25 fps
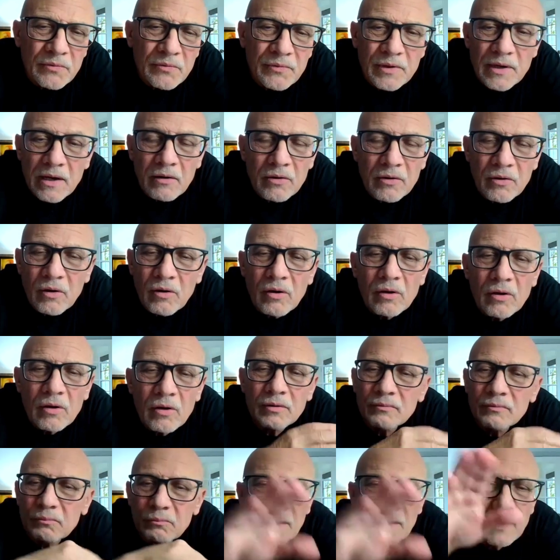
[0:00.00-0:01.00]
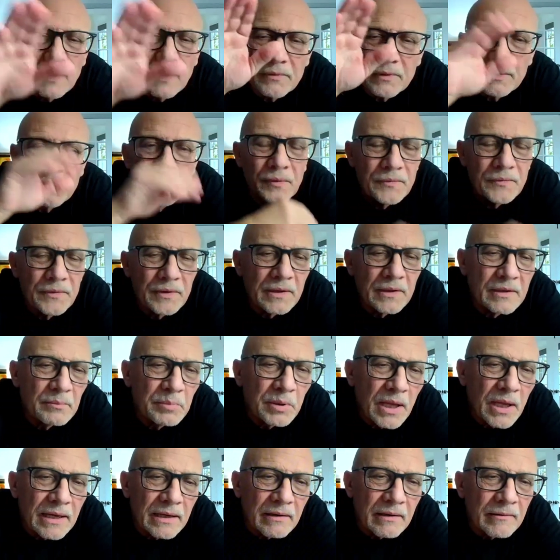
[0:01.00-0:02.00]
over alcohol or whatever, you fill in the
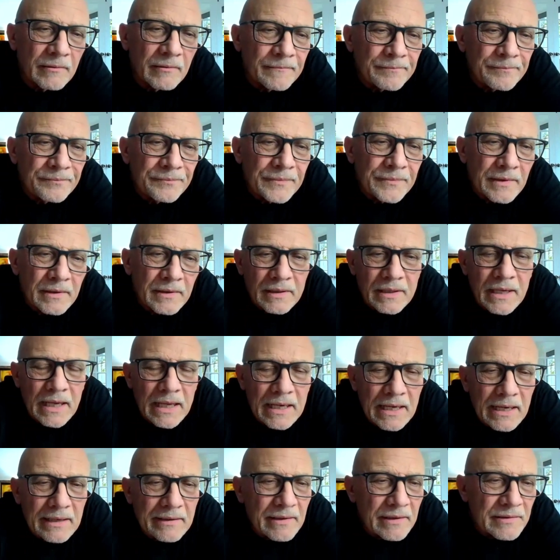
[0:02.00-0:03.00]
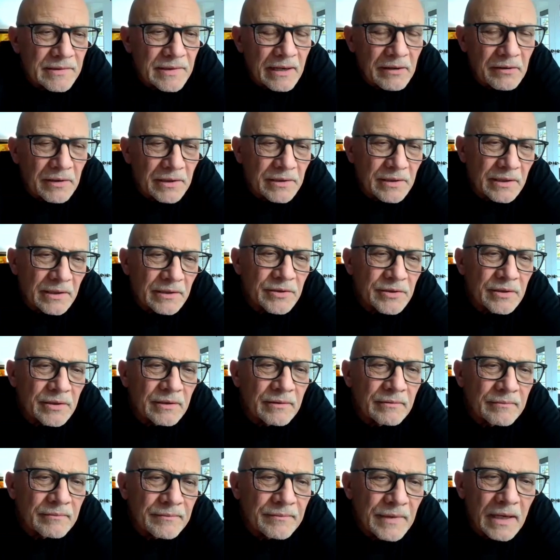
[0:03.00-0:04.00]
blank. In NA, they say our
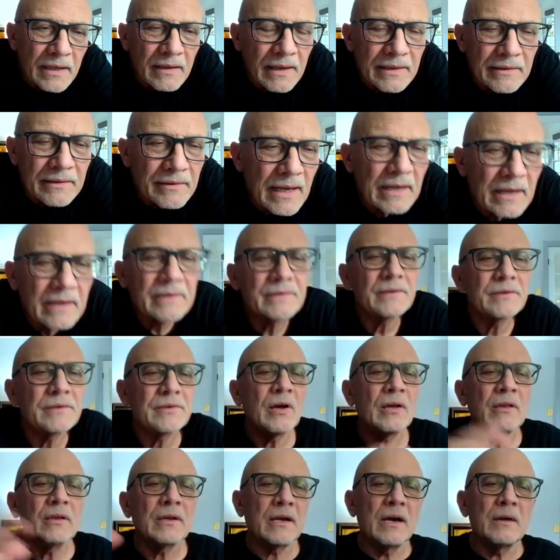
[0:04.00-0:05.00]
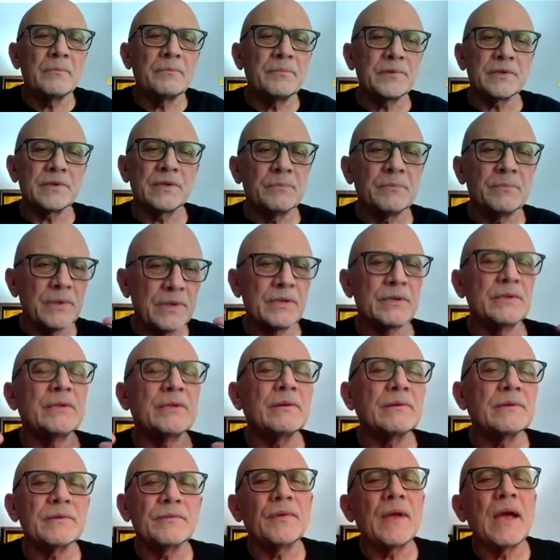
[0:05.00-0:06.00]
addiction. I like that because it's all encompassing. But if
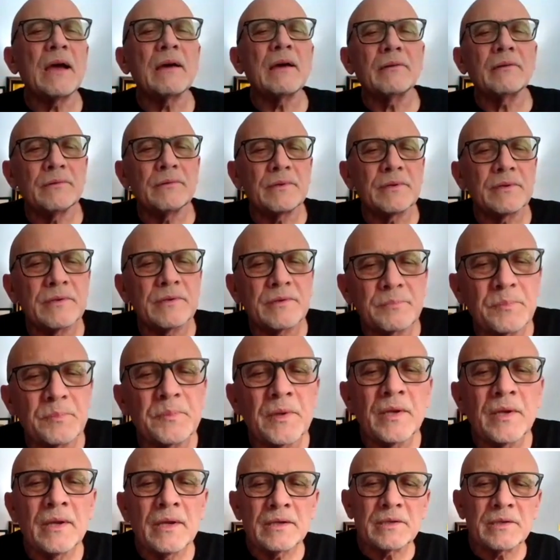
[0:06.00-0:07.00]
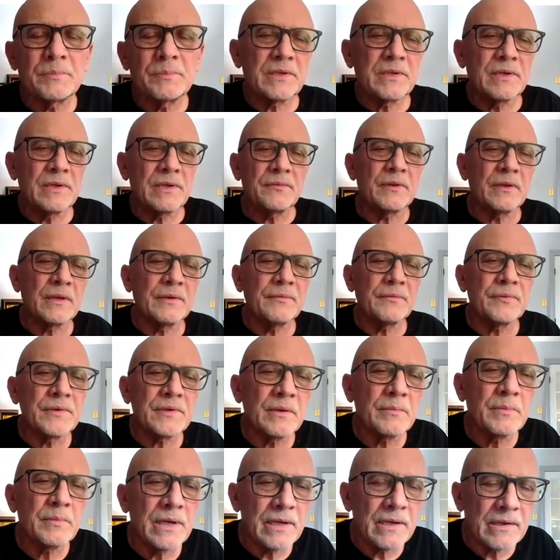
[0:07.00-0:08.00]
there's a value to specifically for
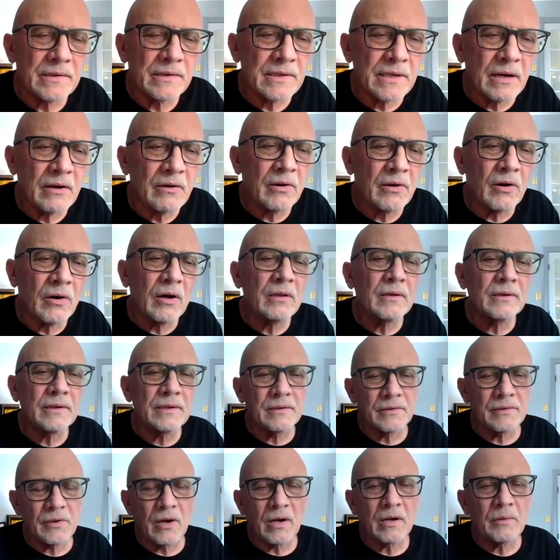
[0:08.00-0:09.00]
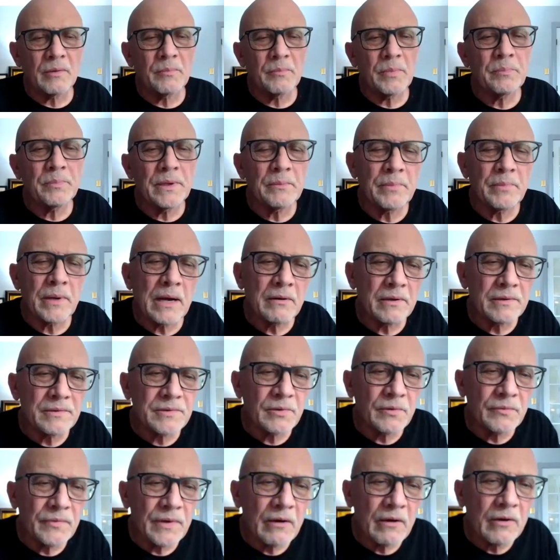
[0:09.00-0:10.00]
somebody that's an alcoholic to talk about being
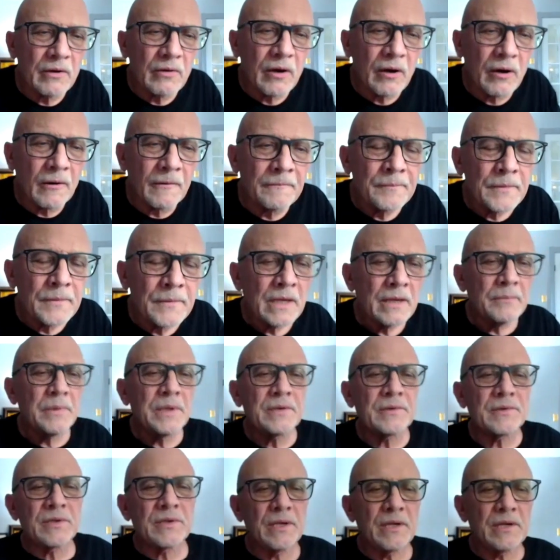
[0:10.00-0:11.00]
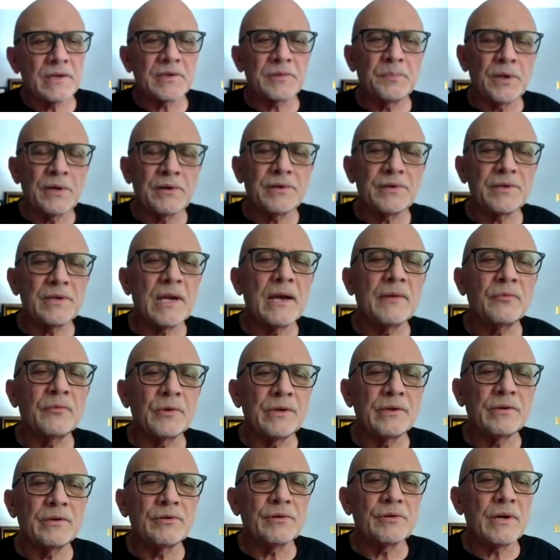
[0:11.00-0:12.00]
powerless over alcohol because of the experience you have
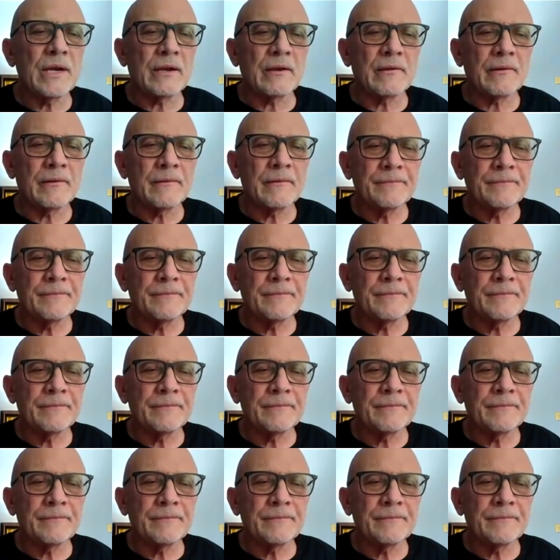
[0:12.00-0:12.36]
when you drink,